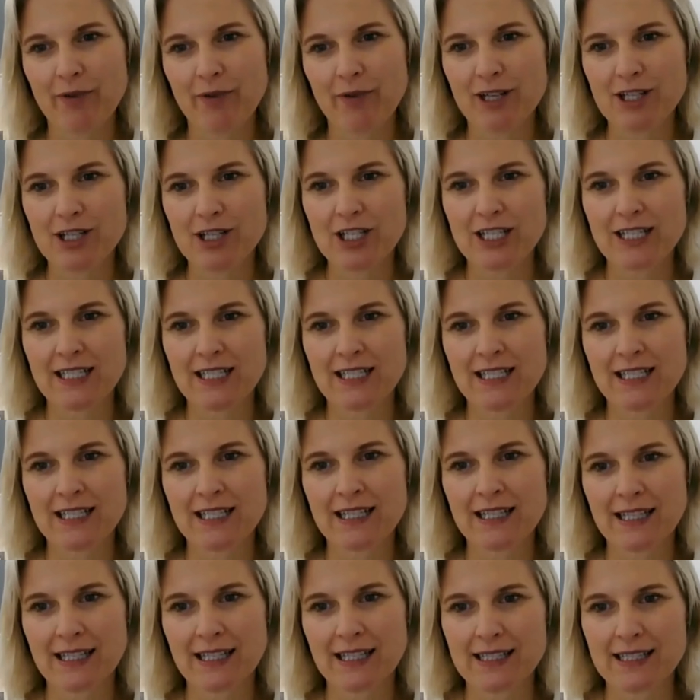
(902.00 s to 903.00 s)

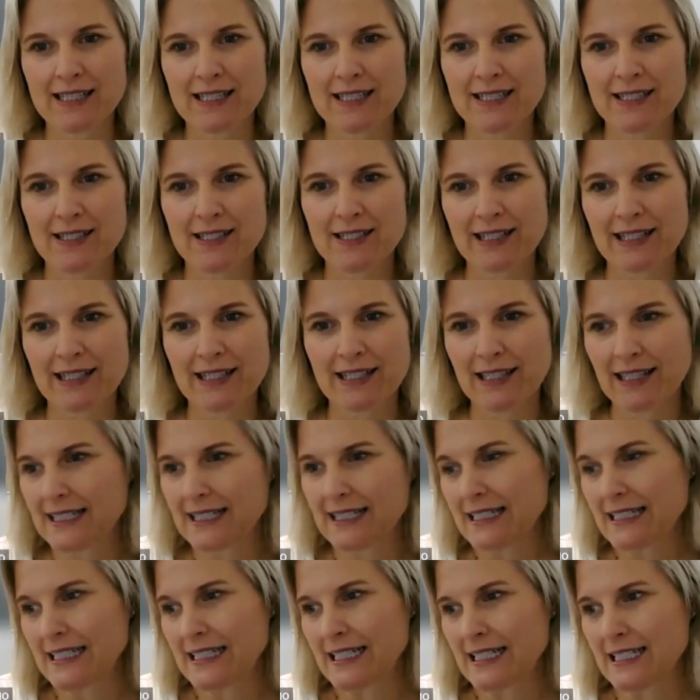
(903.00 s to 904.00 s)
watching this,
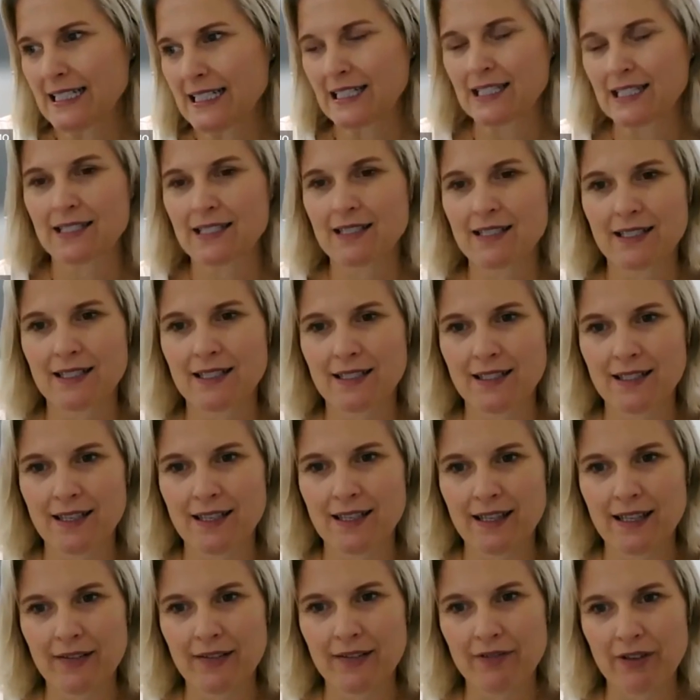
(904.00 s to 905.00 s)
listening to this,
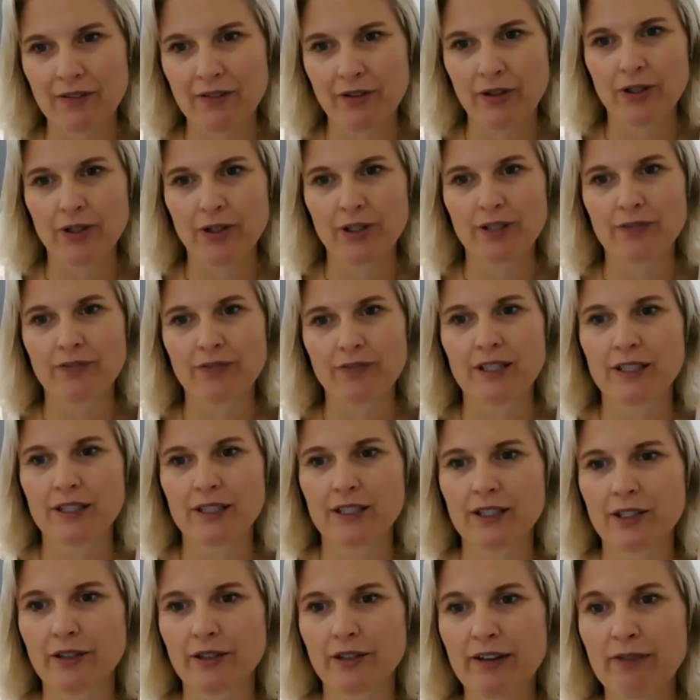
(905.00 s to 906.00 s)
and they've never heard of
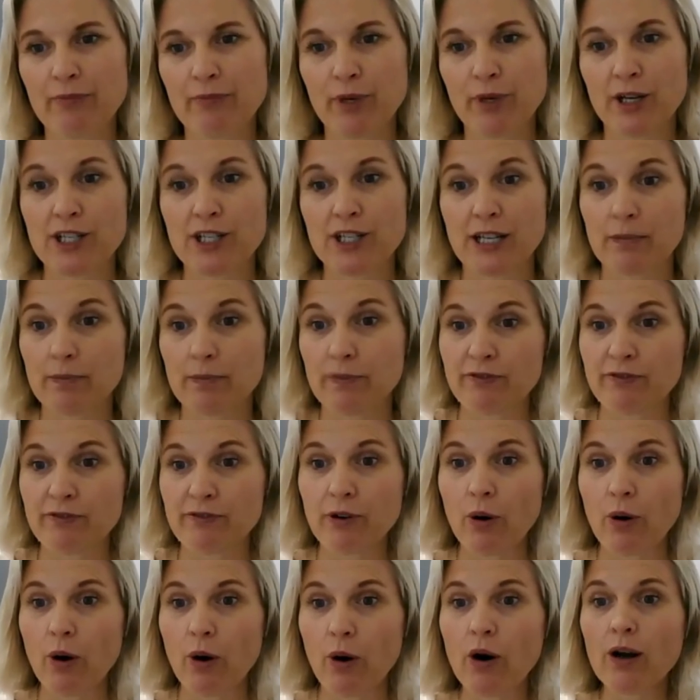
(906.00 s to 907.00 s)
the Grieve Project
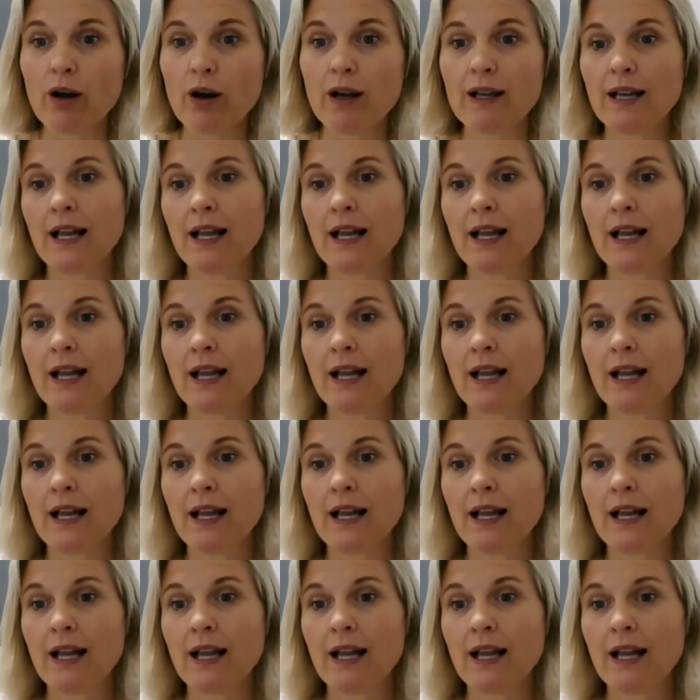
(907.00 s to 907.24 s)
before?